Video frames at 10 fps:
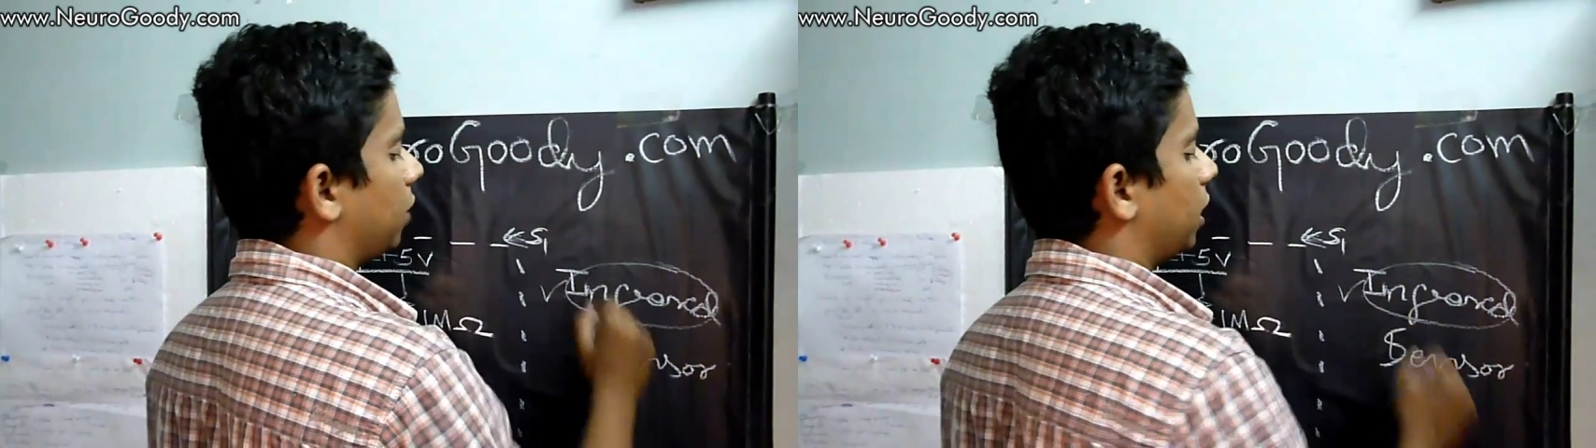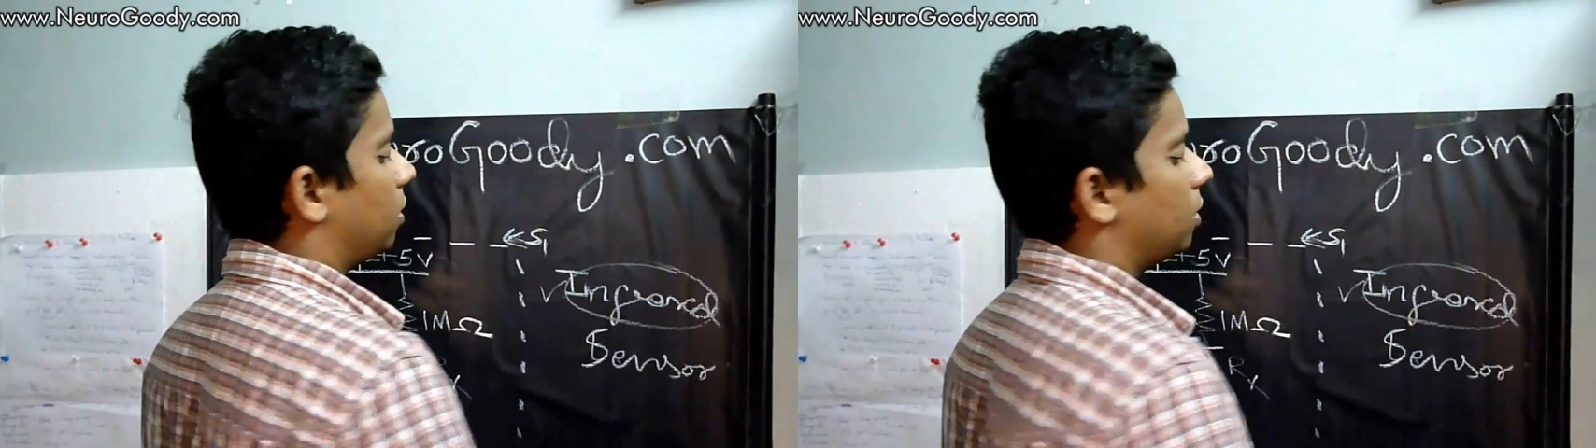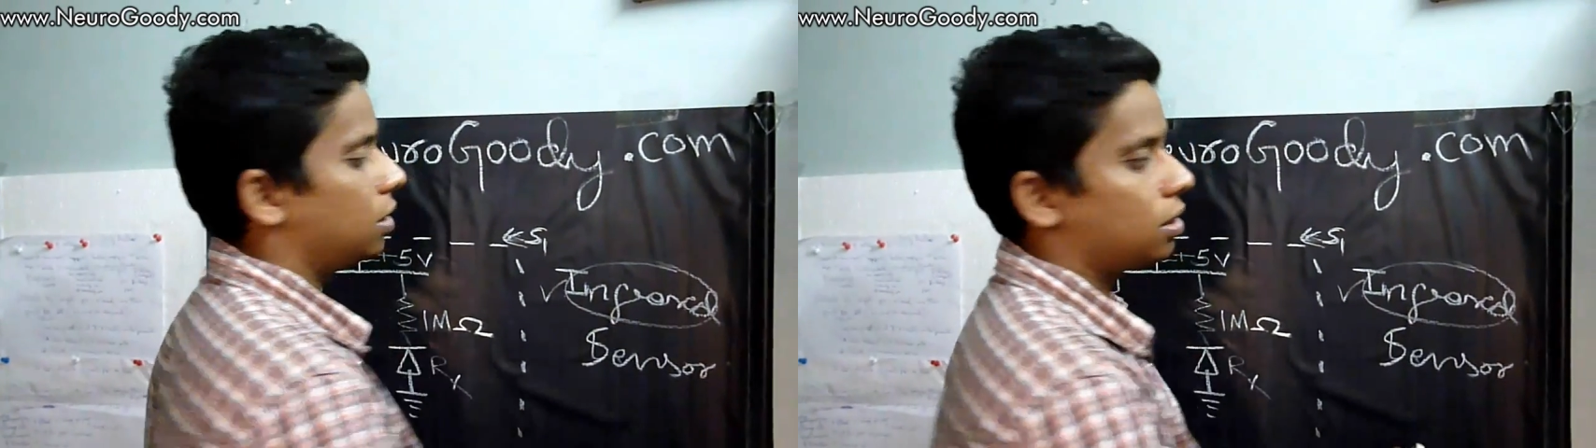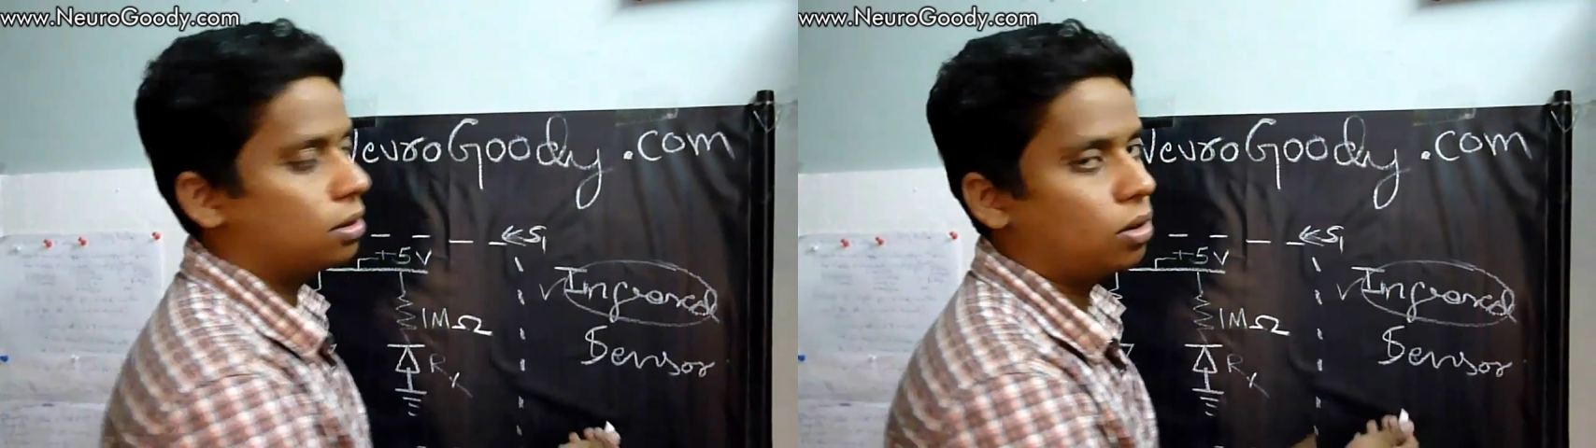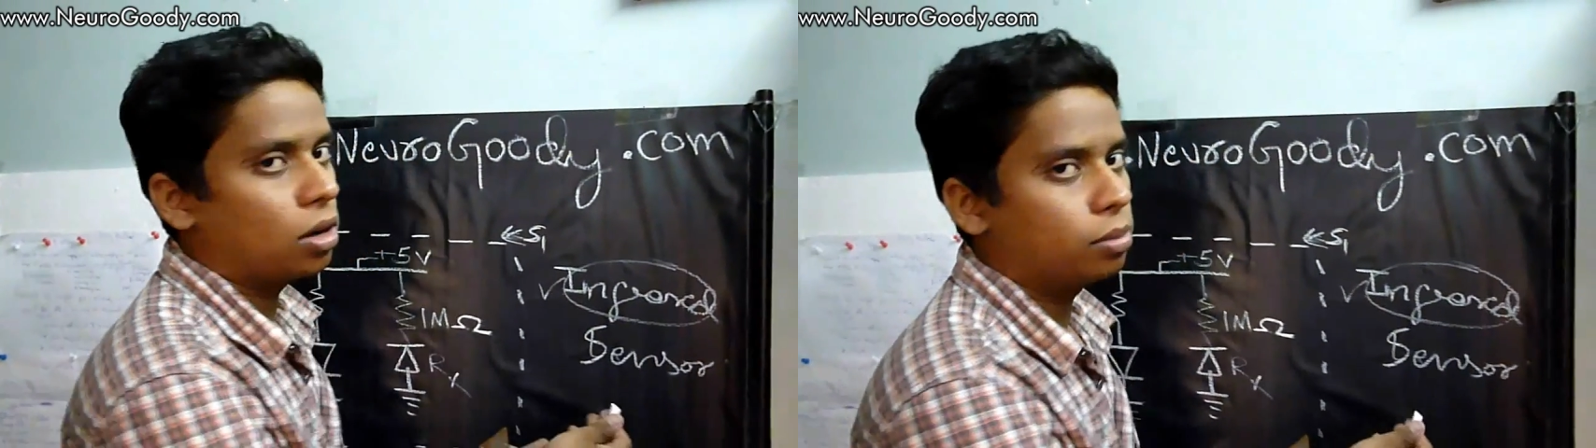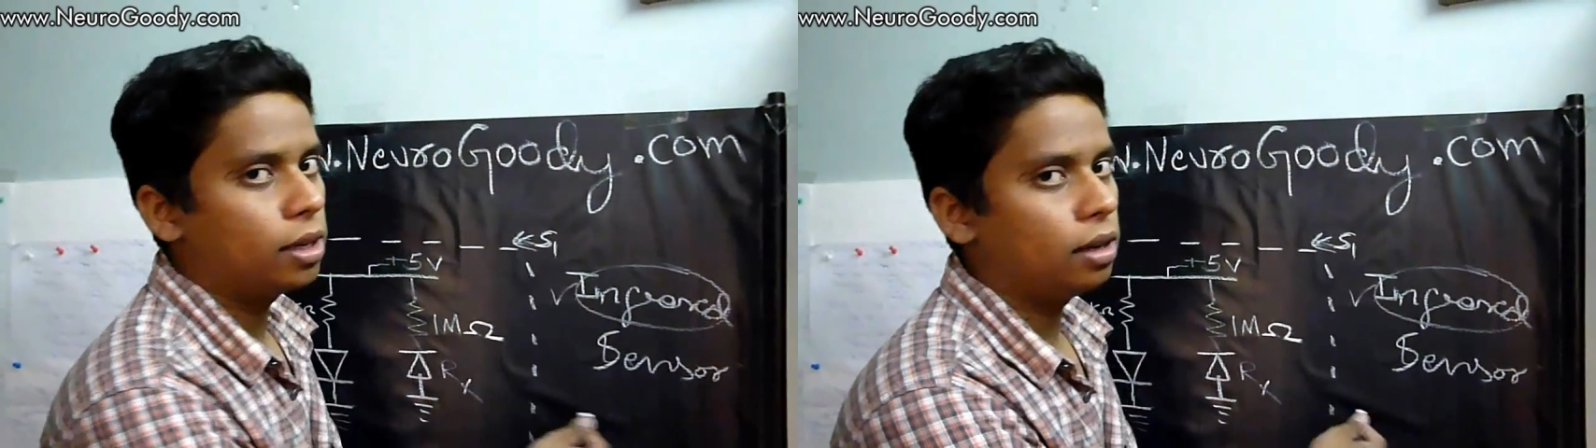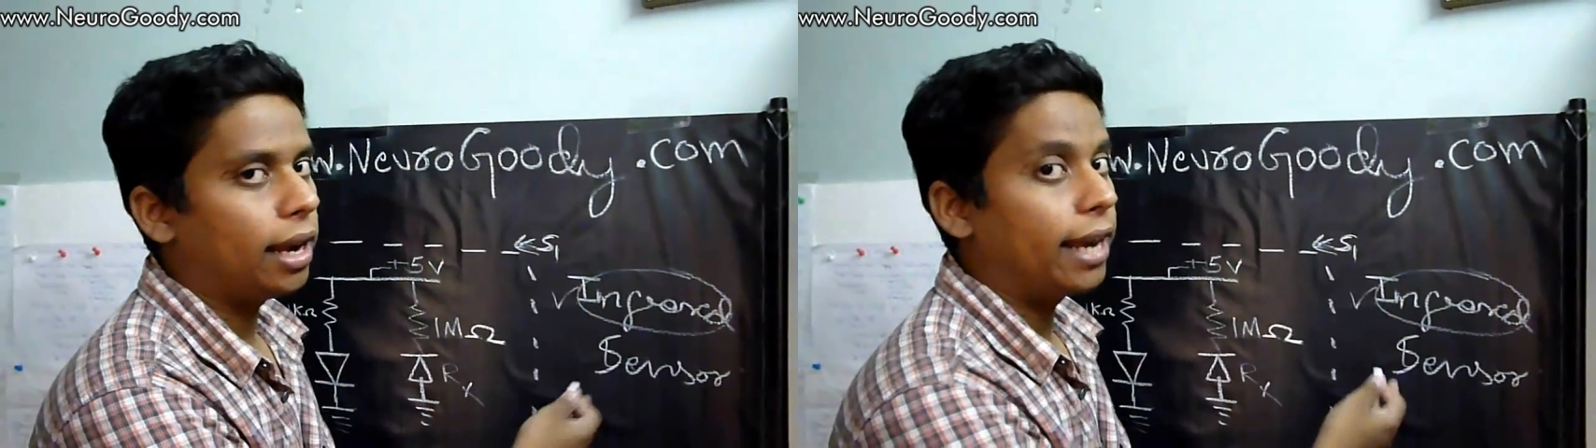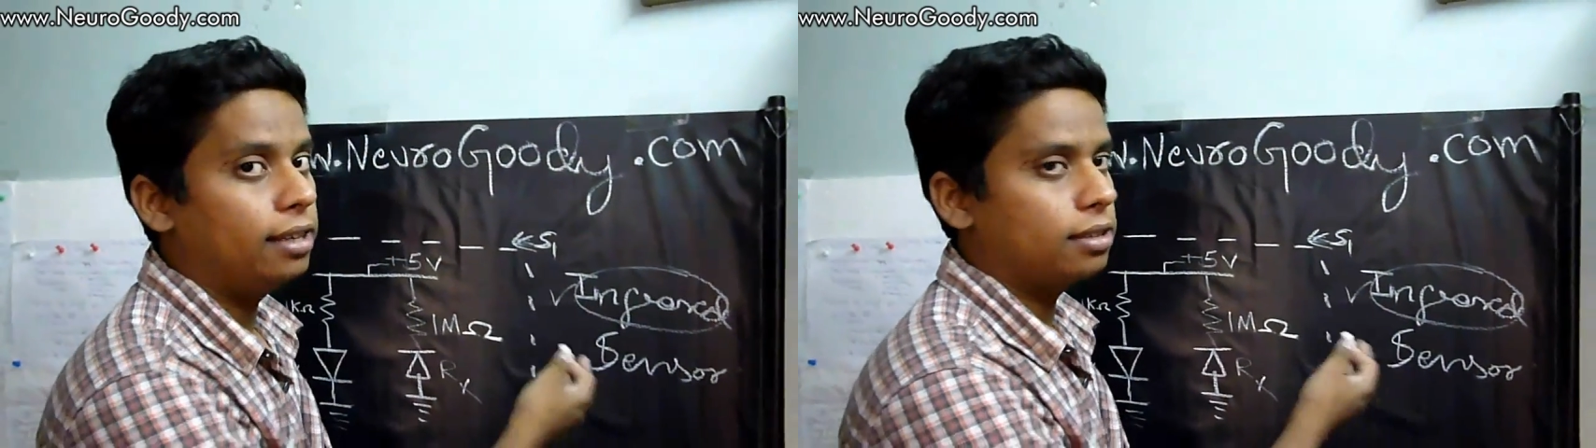why not just normal
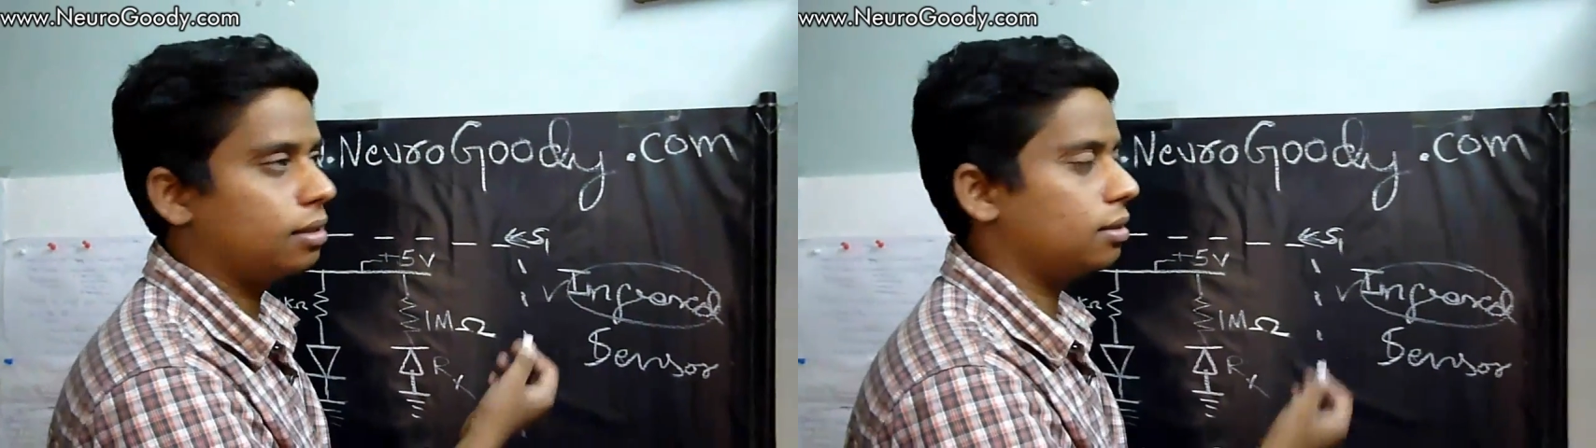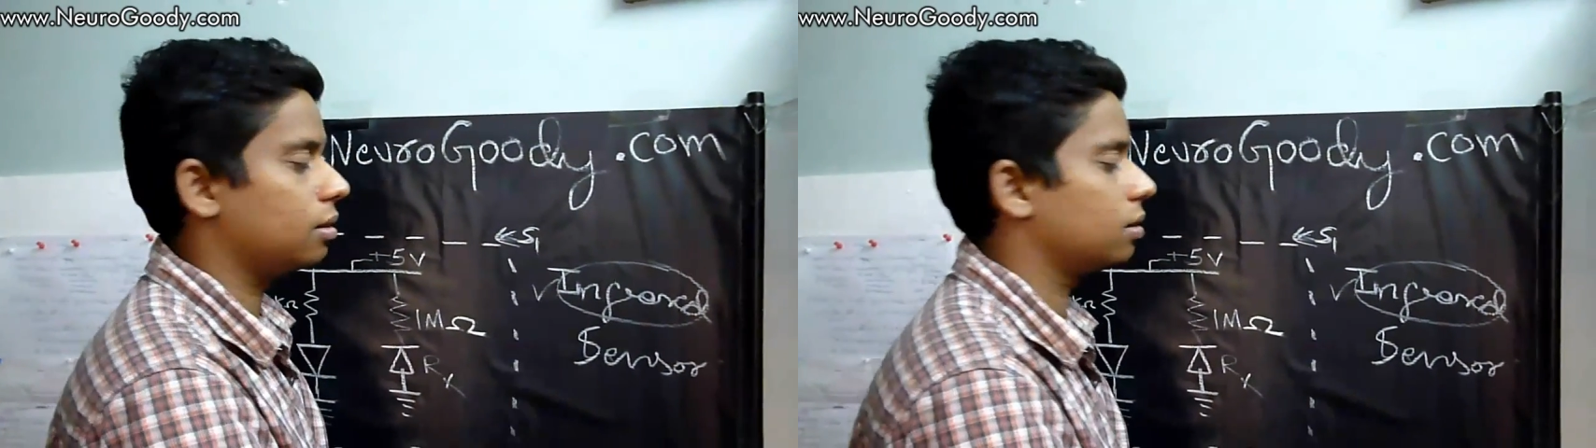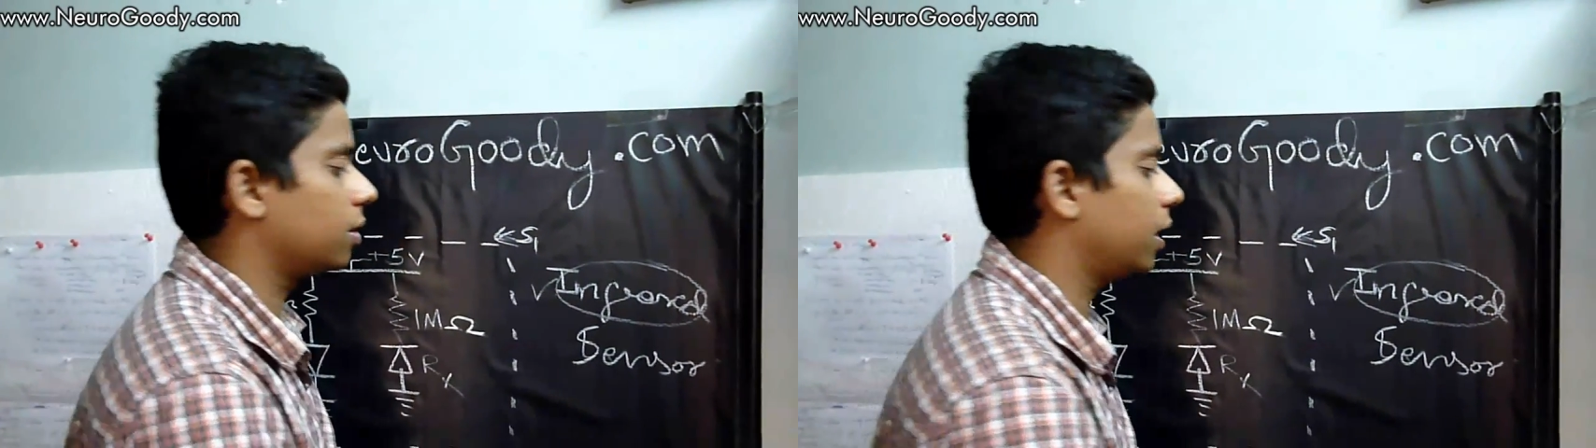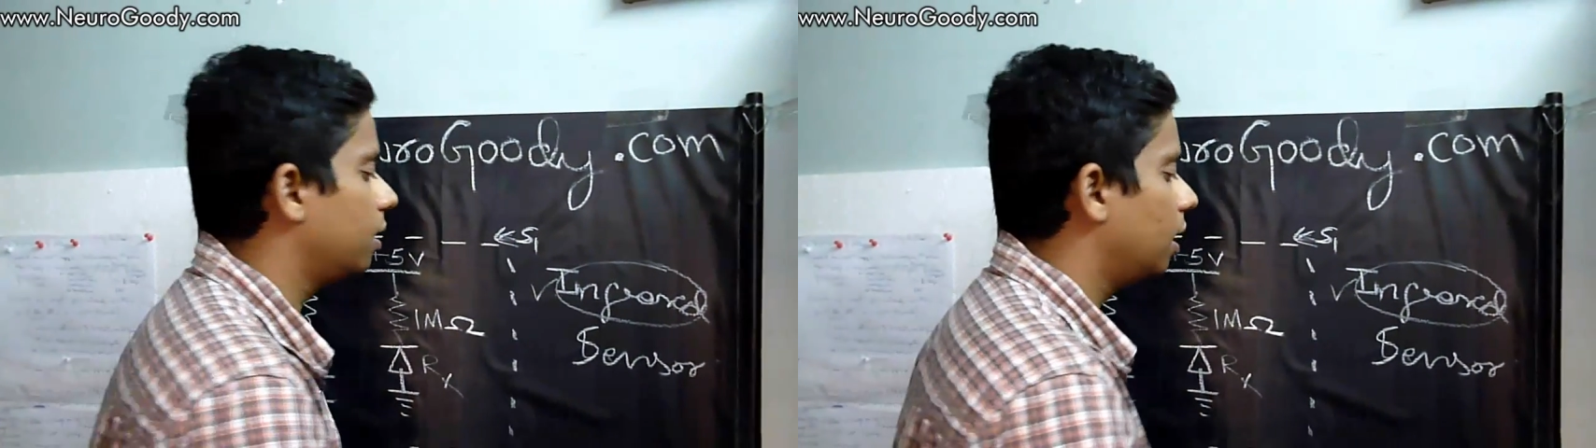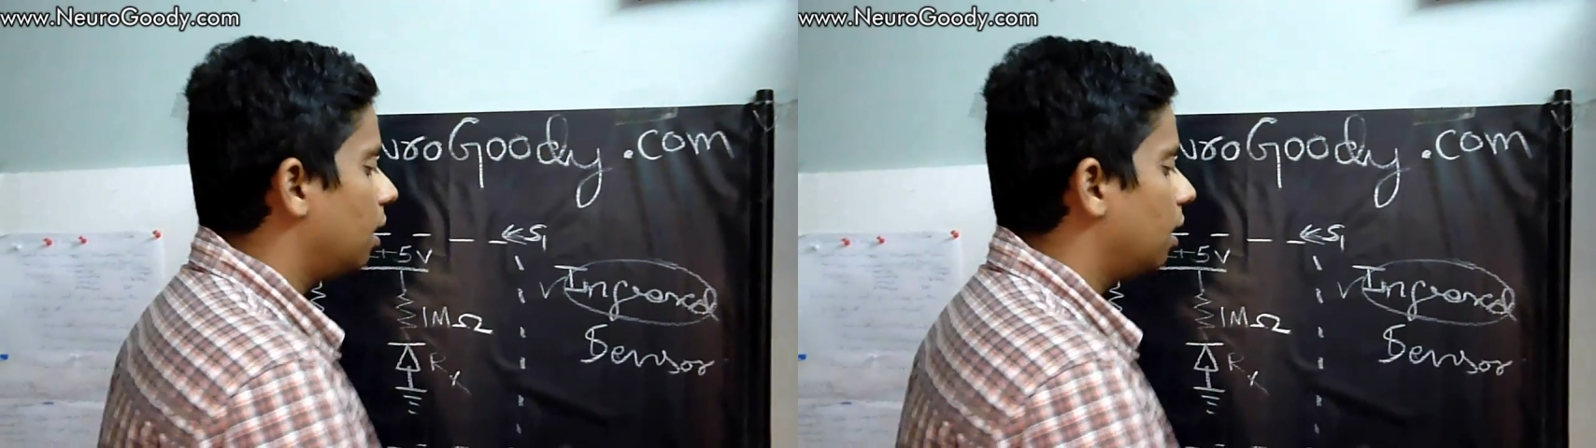light sensors, right?